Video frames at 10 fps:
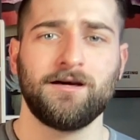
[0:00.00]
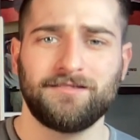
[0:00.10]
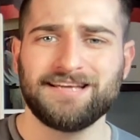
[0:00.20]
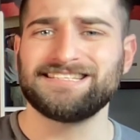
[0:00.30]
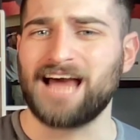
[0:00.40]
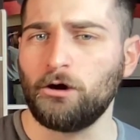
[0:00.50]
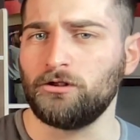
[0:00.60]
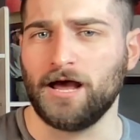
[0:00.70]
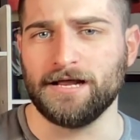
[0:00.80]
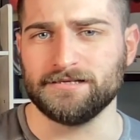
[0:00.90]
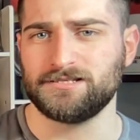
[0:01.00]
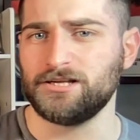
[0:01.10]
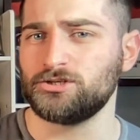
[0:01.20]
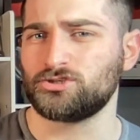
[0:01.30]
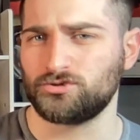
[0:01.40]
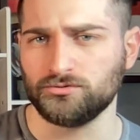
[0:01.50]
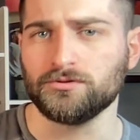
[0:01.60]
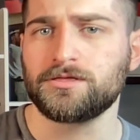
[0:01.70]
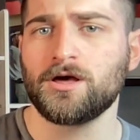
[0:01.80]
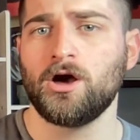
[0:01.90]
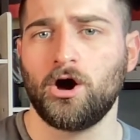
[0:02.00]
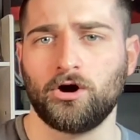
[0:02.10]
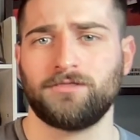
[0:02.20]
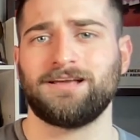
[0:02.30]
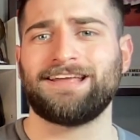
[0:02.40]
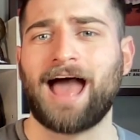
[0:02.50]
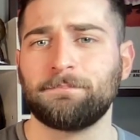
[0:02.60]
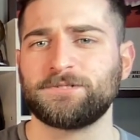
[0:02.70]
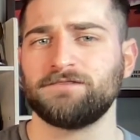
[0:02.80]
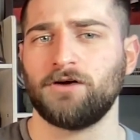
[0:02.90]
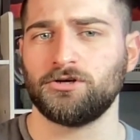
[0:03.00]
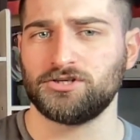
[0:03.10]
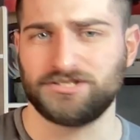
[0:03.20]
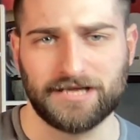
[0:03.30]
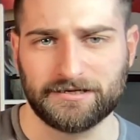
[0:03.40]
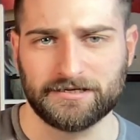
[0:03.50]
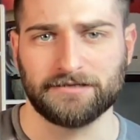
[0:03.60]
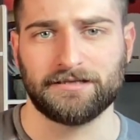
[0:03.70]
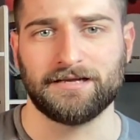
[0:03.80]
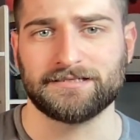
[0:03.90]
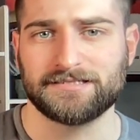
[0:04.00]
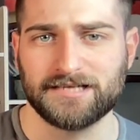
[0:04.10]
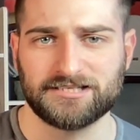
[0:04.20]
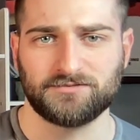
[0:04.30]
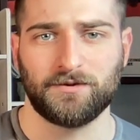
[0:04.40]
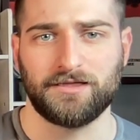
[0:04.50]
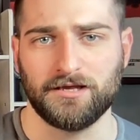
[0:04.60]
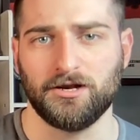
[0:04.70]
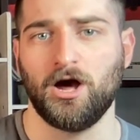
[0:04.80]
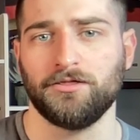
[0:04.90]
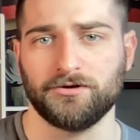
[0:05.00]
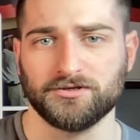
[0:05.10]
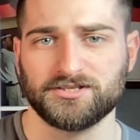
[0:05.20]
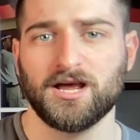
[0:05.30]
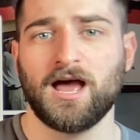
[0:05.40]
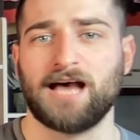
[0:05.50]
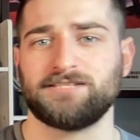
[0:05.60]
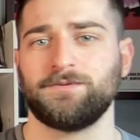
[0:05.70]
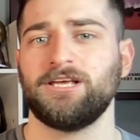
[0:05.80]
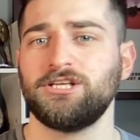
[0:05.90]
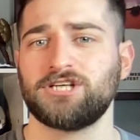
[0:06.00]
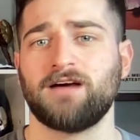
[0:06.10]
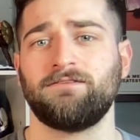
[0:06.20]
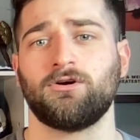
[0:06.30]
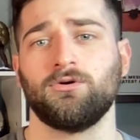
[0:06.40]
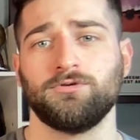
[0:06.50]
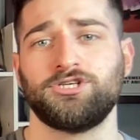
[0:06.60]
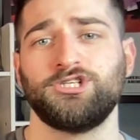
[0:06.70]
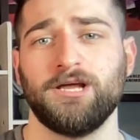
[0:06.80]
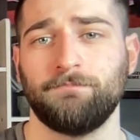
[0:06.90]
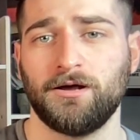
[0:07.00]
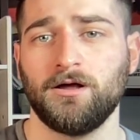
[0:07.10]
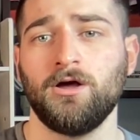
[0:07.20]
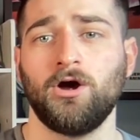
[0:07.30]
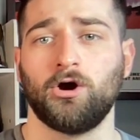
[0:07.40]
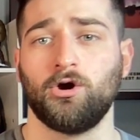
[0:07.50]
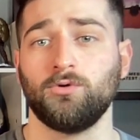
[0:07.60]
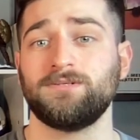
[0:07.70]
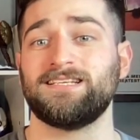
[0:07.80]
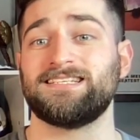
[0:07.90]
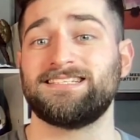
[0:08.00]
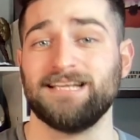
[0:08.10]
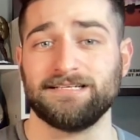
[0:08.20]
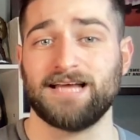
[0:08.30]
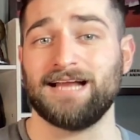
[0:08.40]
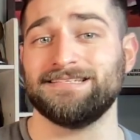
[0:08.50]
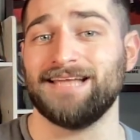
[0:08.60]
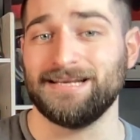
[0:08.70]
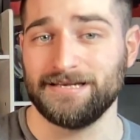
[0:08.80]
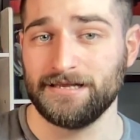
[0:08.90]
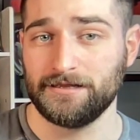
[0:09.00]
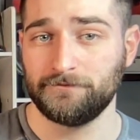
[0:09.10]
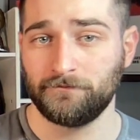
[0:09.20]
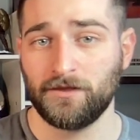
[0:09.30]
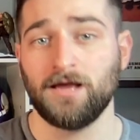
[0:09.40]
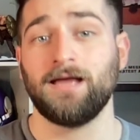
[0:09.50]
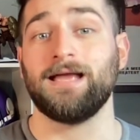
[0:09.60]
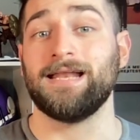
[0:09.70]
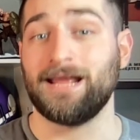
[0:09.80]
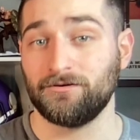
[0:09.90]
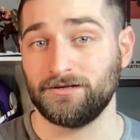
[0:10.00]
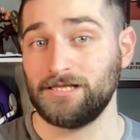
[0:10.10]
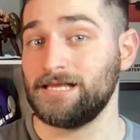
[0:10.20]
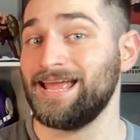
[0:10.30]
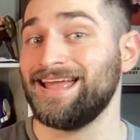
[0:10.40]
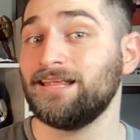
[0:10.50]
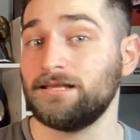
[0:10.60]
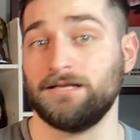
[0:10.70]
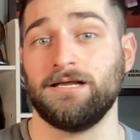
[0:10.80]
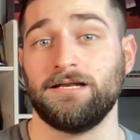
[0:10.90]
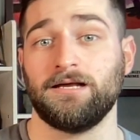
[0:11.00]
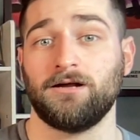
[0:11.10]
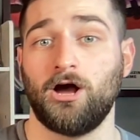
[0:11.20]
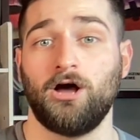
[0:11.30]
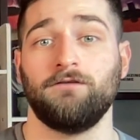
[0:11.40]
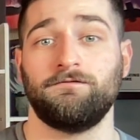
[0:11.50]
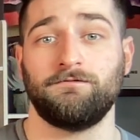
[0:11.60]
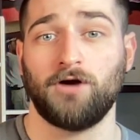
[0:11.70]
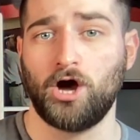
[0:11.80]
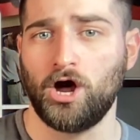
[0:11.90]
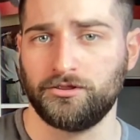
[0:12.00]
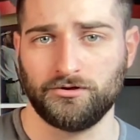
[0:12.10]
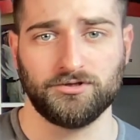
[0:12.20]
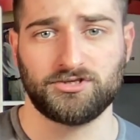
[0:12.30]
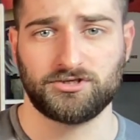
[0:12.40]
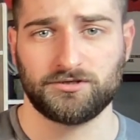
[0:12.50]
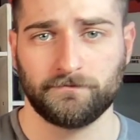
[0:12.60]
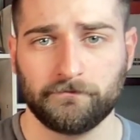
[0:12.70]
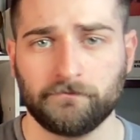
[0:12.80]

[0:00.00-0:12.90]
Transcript: These outlines, in truth, are the gaps of understanding that exist within others as we each have our own shape, our own distinct identity, inherently alienating of others.